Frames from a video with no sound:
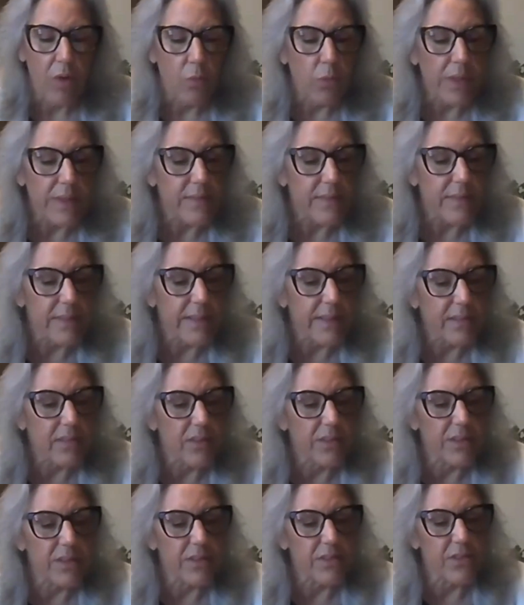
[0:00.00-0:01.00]
we seek
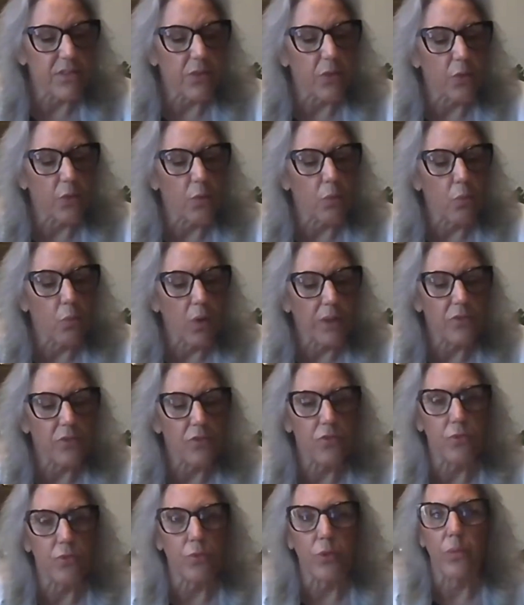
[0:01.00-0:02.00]
to discern
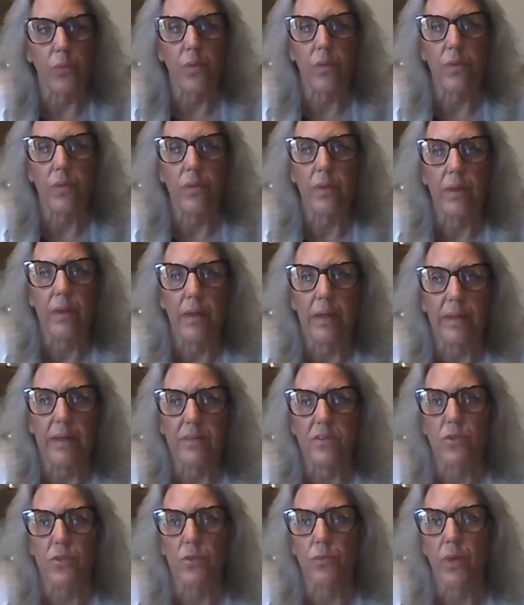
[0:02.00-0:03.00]
one truth
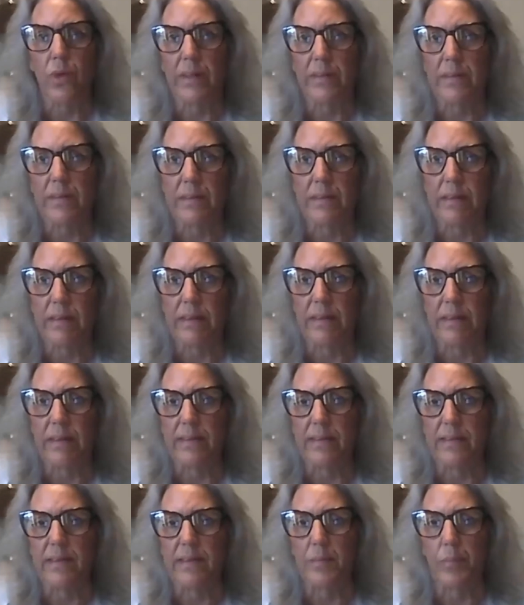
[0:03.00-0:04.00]
and to rest in
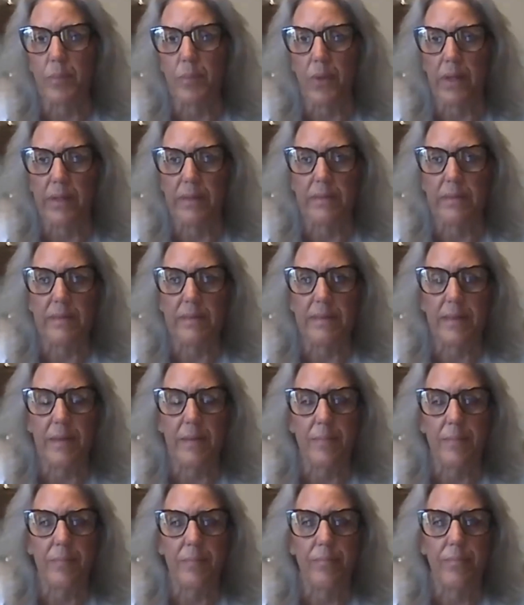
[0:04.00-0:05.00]
its embrace.
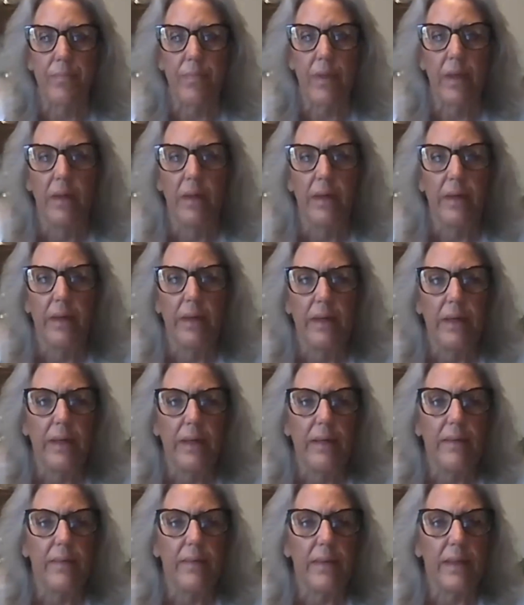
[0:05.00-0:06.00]

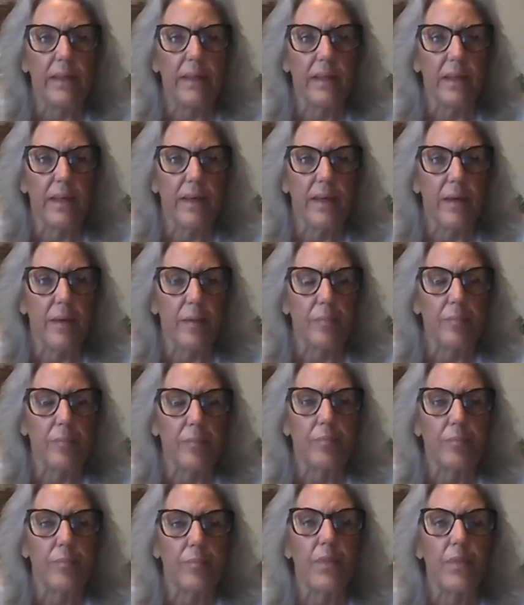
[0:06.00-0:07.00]
And then
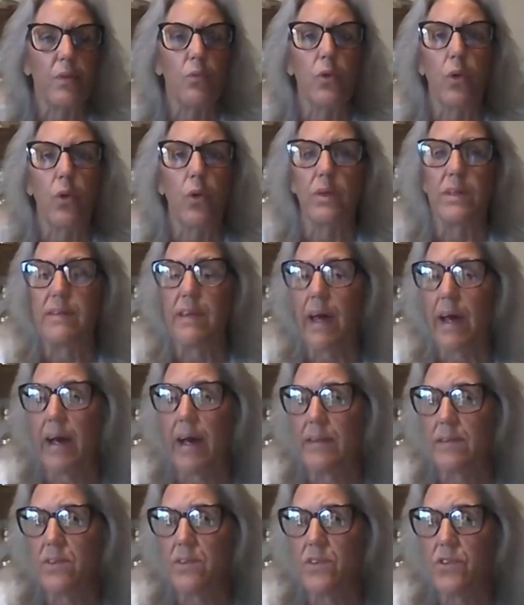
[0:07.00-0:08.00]
um, we're always
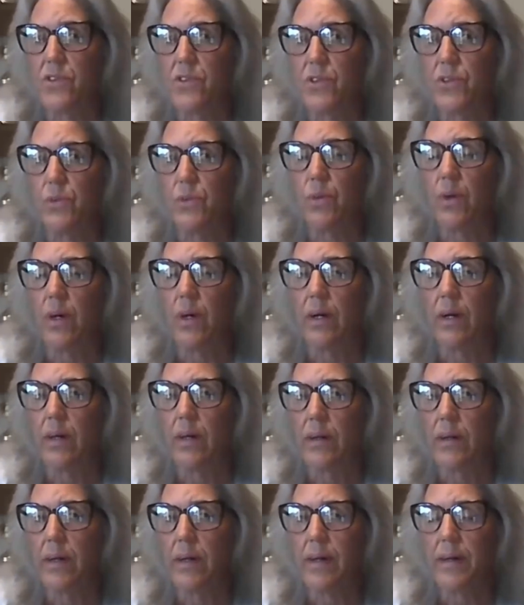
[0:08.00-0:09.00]
asked to
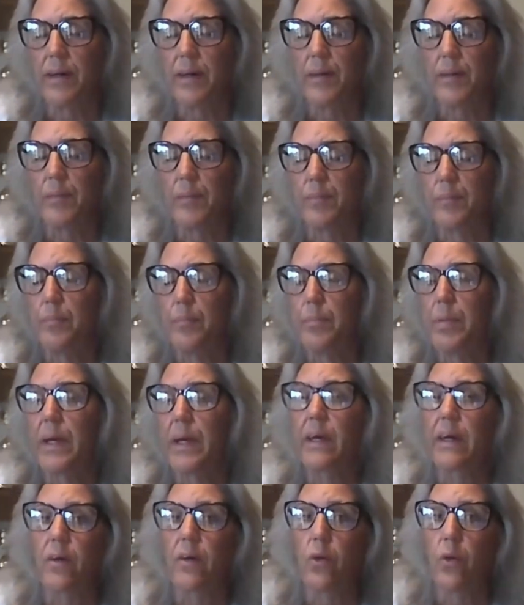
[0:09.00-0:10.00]
um,
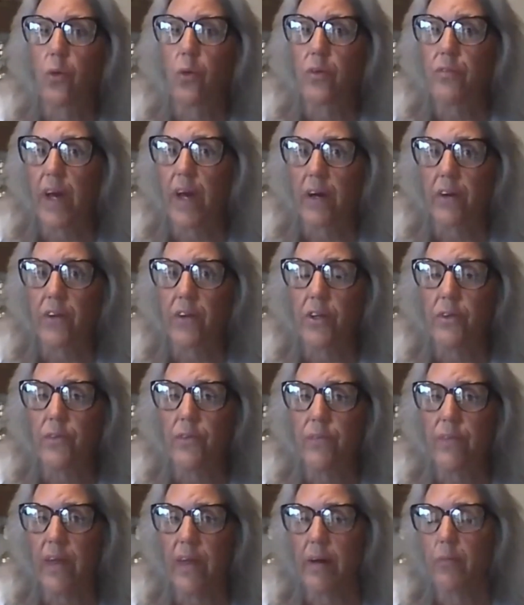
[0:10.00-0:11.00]
pick a core
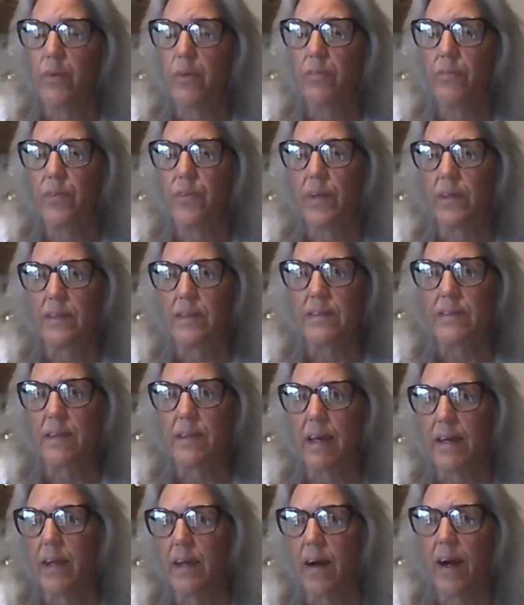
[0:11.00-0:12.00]
value that we feel is
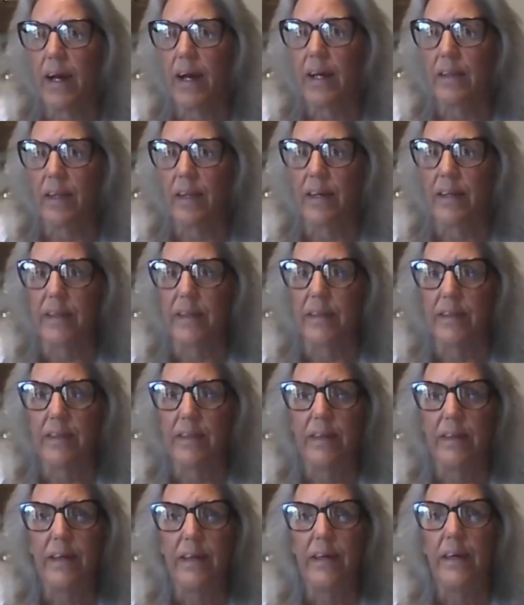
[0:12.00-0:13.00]
kind of highlighted.